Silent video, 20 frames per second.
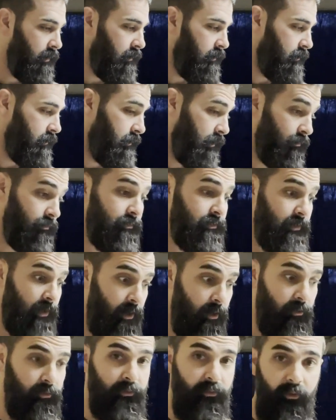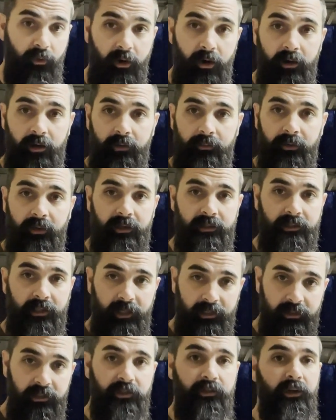Uh, it was holding water because I
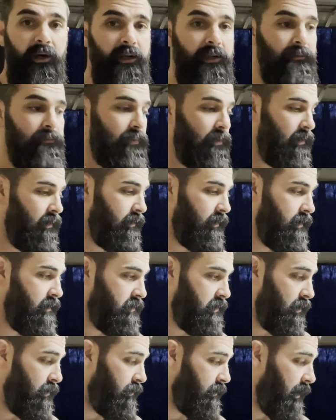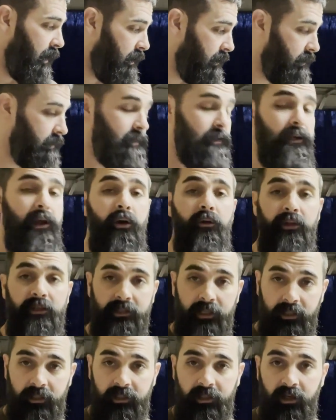got the drain plug issue and I didn't notice
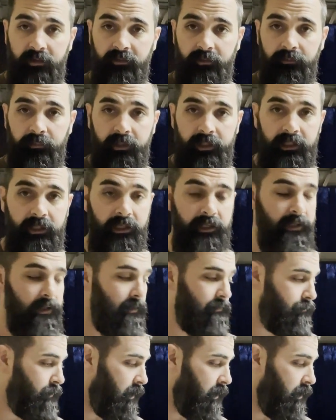any of them leaking.